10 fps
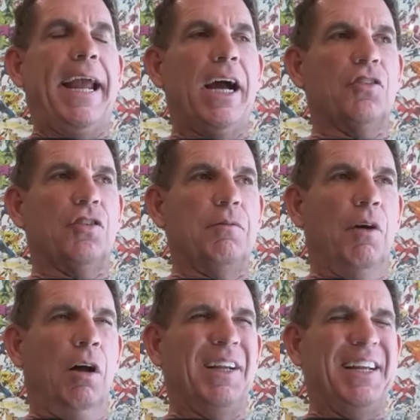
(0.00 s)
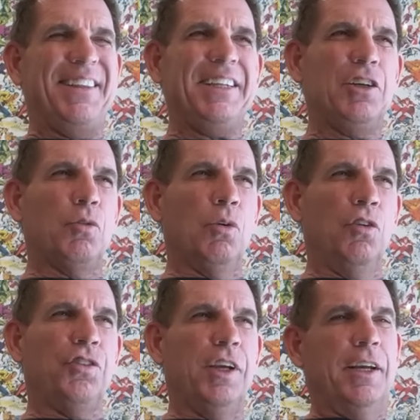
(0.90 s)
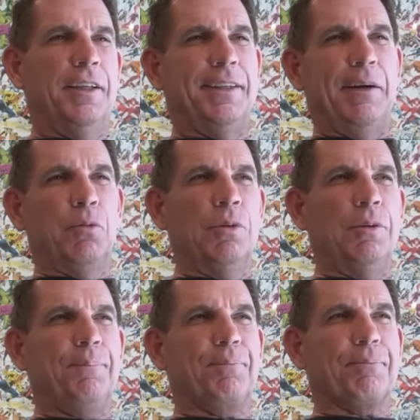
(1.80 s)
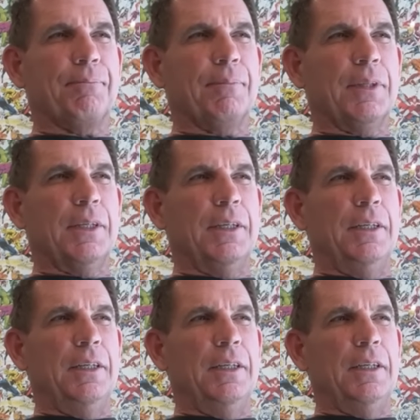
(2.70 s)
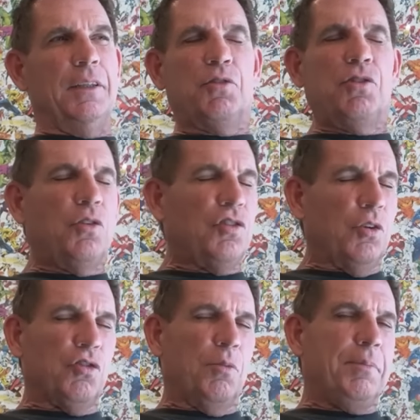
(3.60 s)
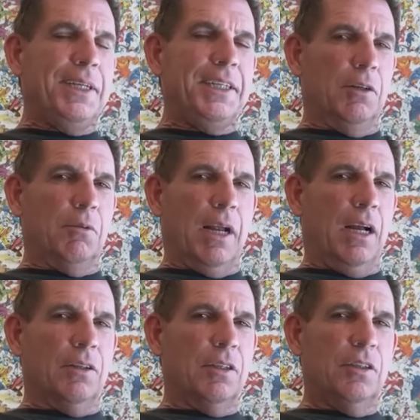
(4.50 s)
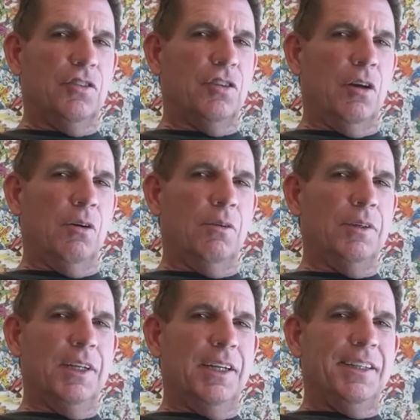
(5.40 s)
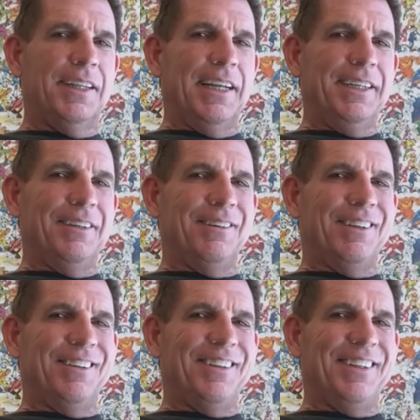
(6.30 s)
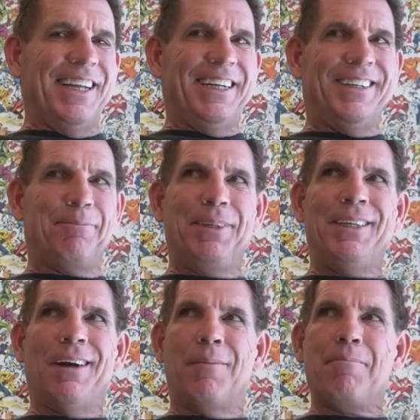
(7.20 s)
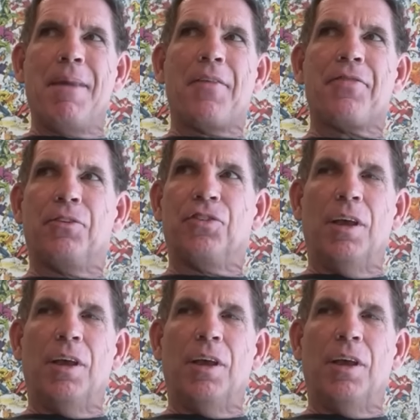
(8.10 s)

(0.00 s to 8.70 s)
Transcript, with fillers: chaos involved. And I think the girls, they weren't, there was no social media around. So they, you know, they could be on meth or